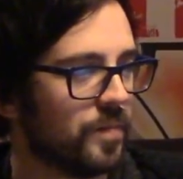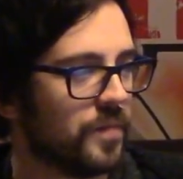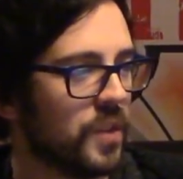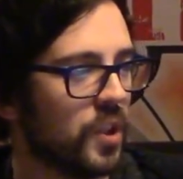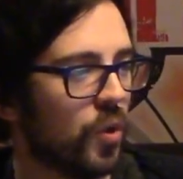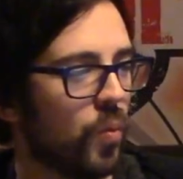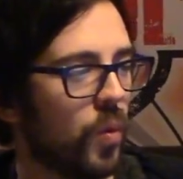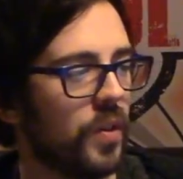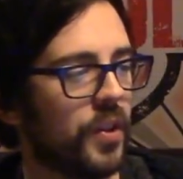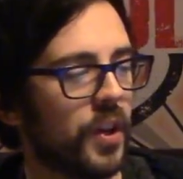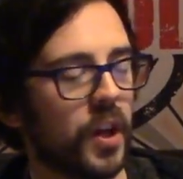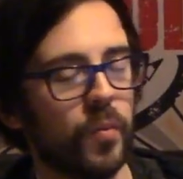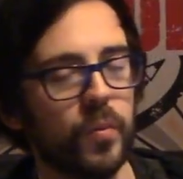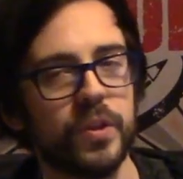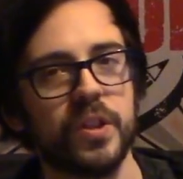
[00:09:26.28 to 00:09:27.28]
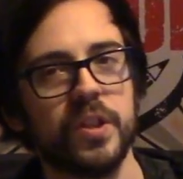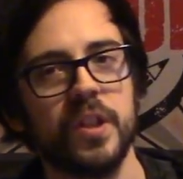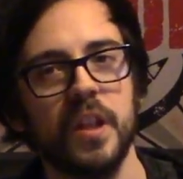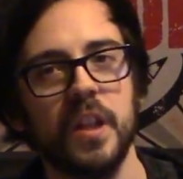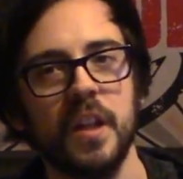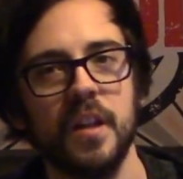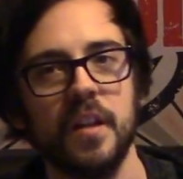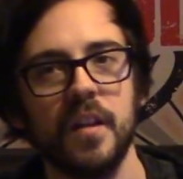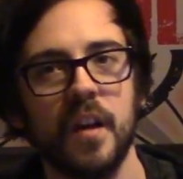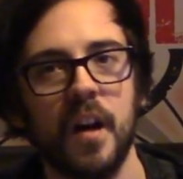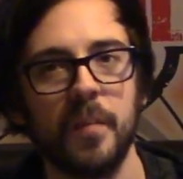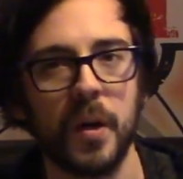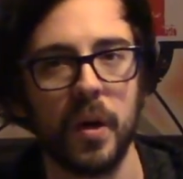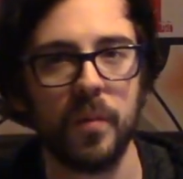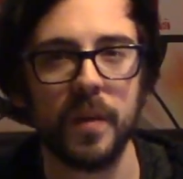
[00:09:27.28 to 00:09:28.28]
You know, one thing I would say
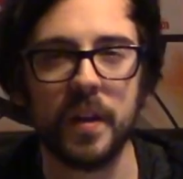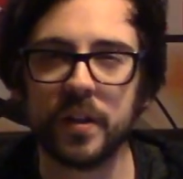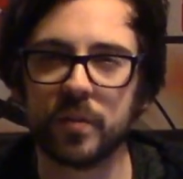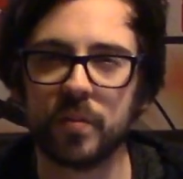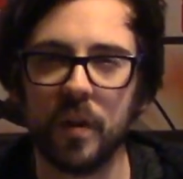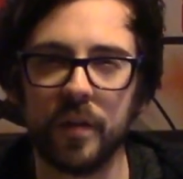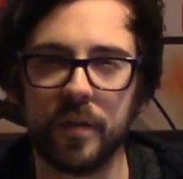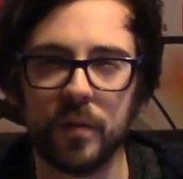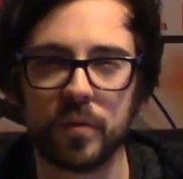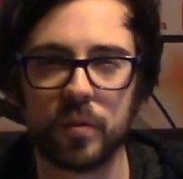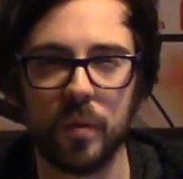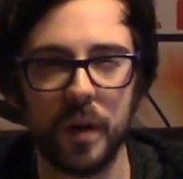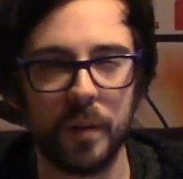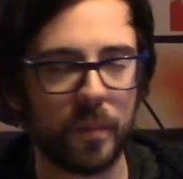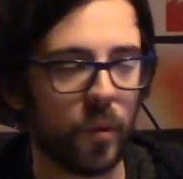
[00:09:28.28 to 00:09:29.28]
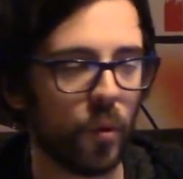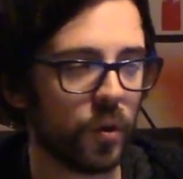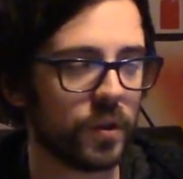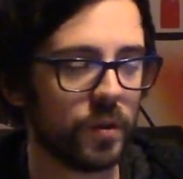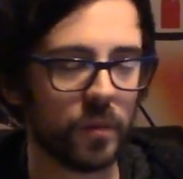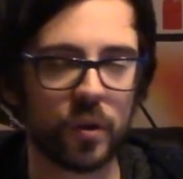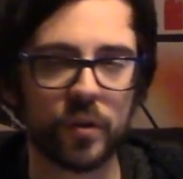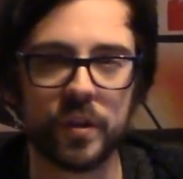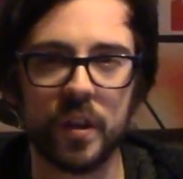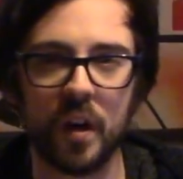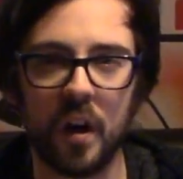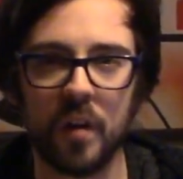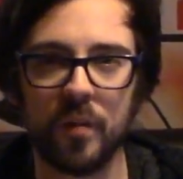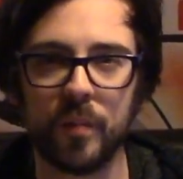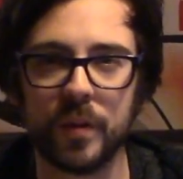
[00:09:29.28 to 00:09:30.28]
about them, and this is what I feel is quite important because they
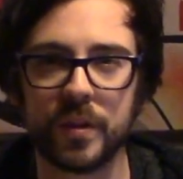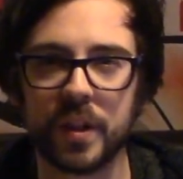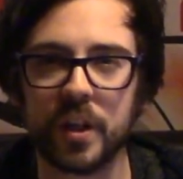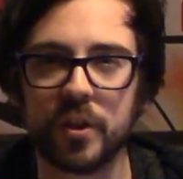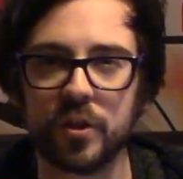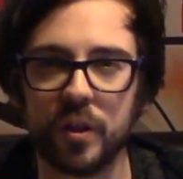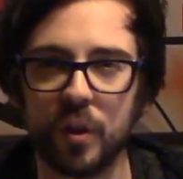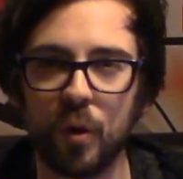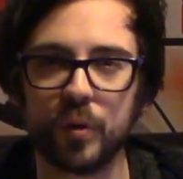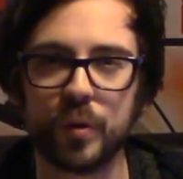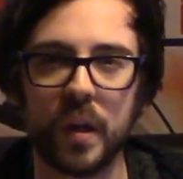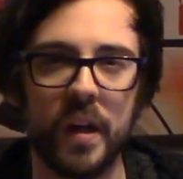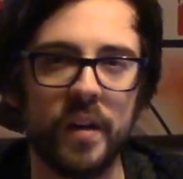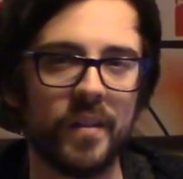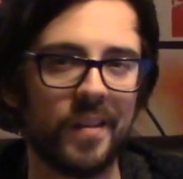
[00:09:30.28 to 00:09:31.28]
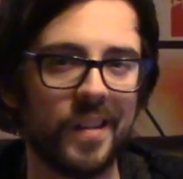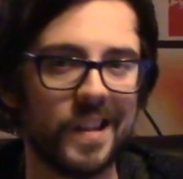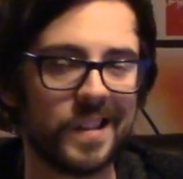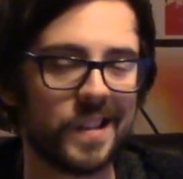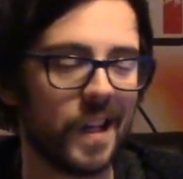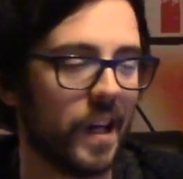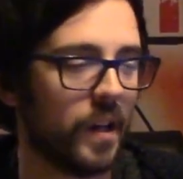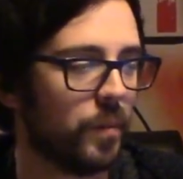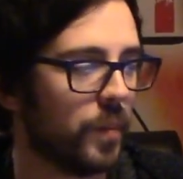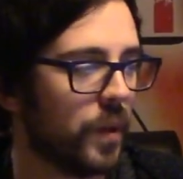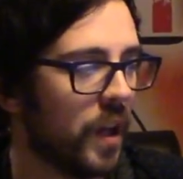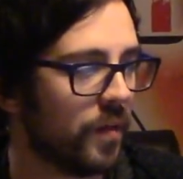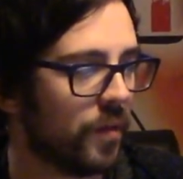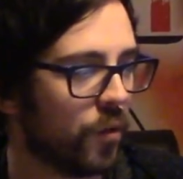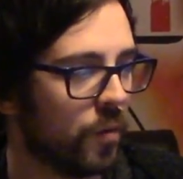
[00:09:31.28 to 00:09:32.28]
are essentially autocannon and last cannon
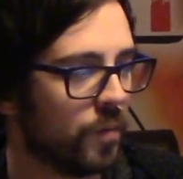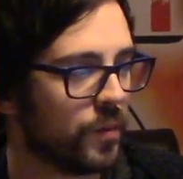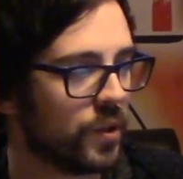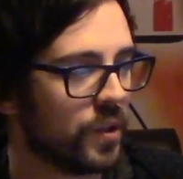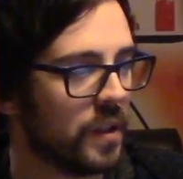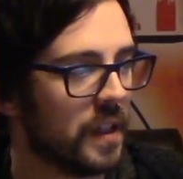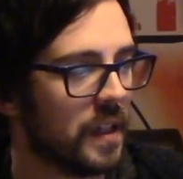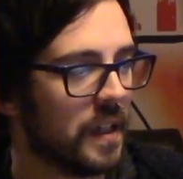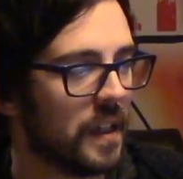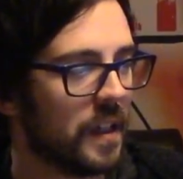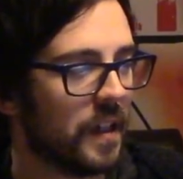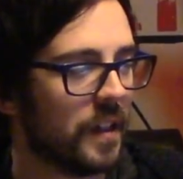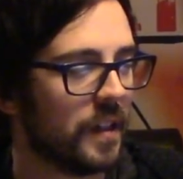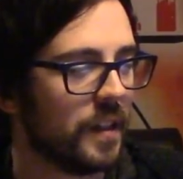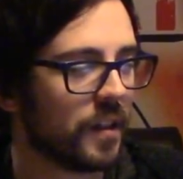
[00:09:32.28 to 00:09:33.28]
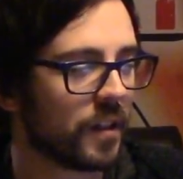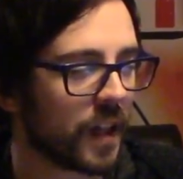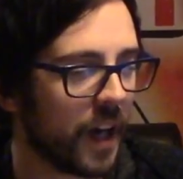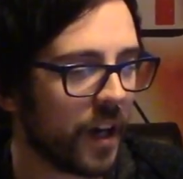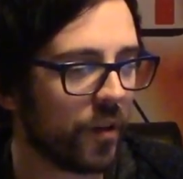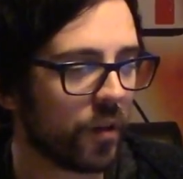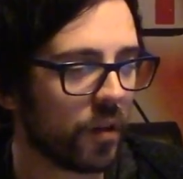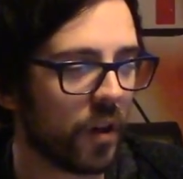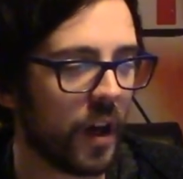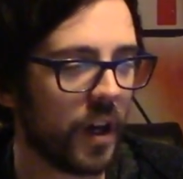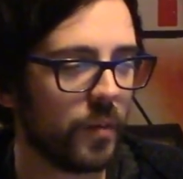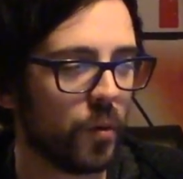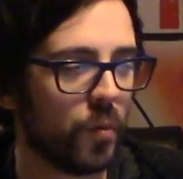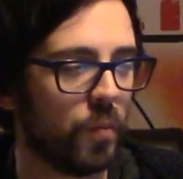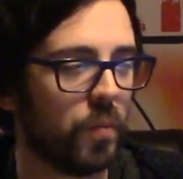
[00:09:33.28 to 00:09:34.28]
platforms. You're getting a
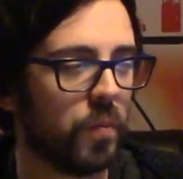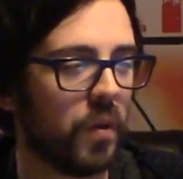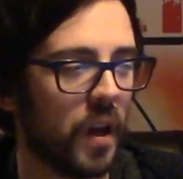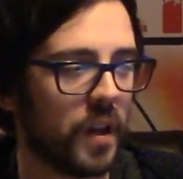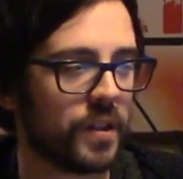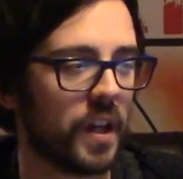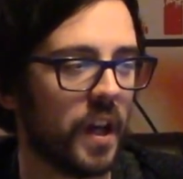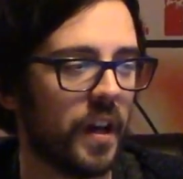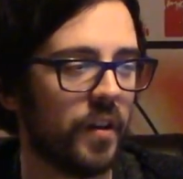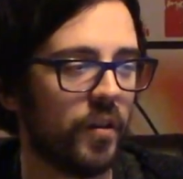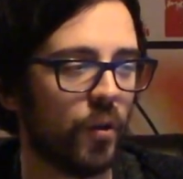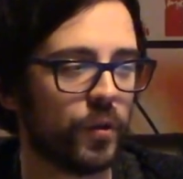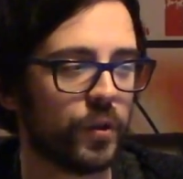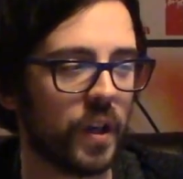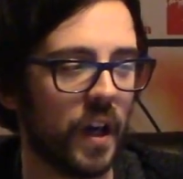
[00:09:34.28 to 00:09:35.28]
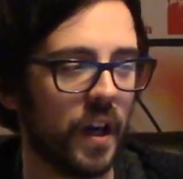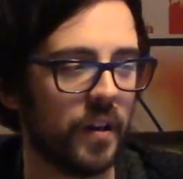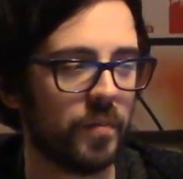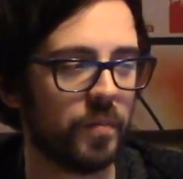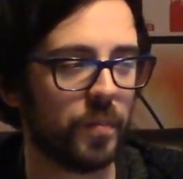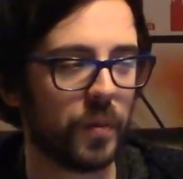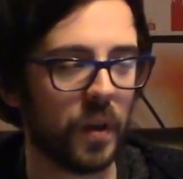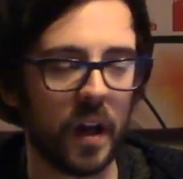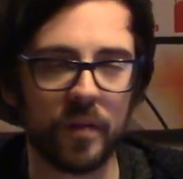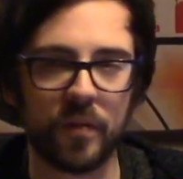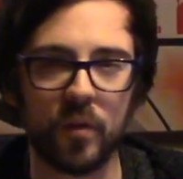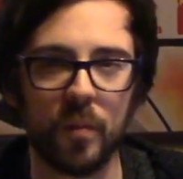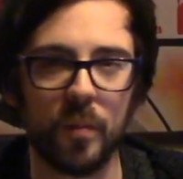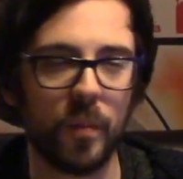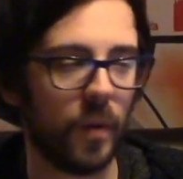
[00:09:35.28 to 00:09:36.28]
reliable last cannon and autocannon
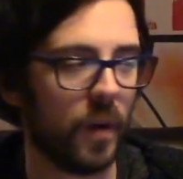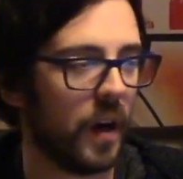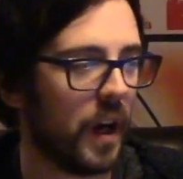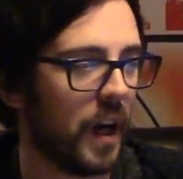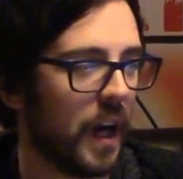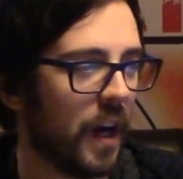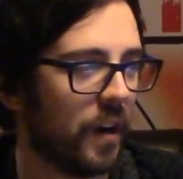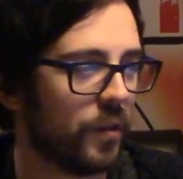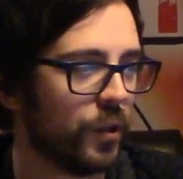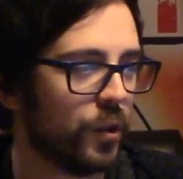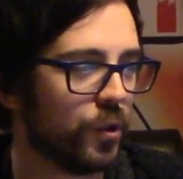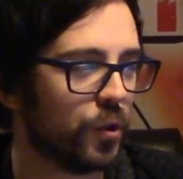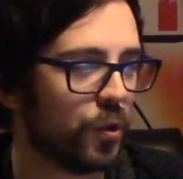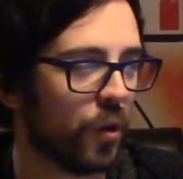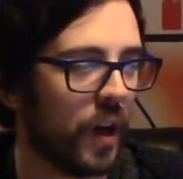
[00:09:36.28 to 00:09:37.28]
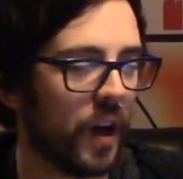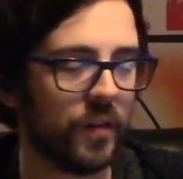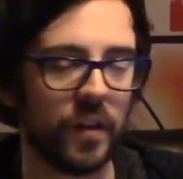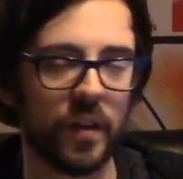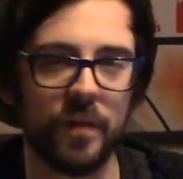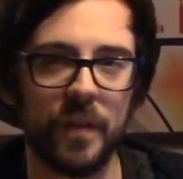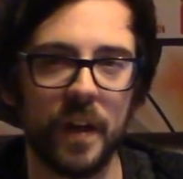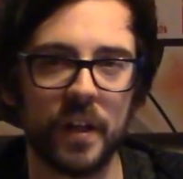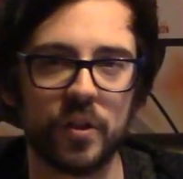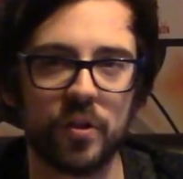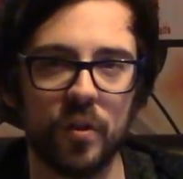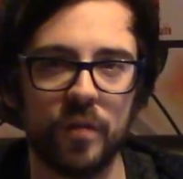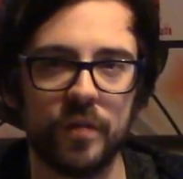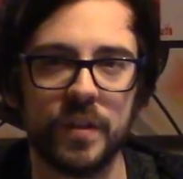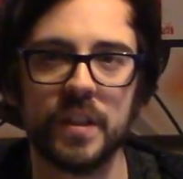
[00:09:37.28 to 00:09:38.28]
platform, however you do not have the effects
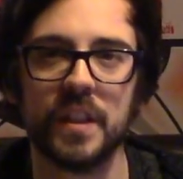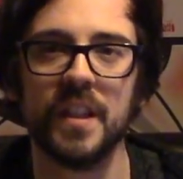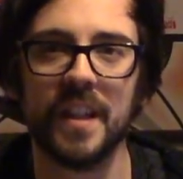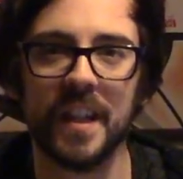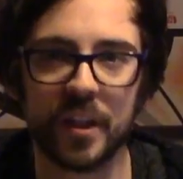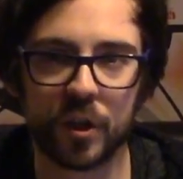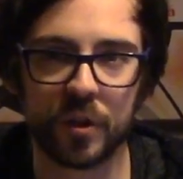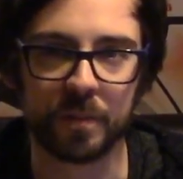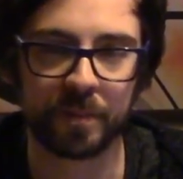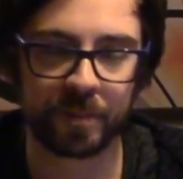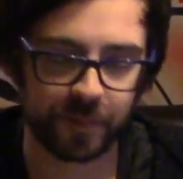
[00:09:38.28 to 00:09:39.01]
of deterioration.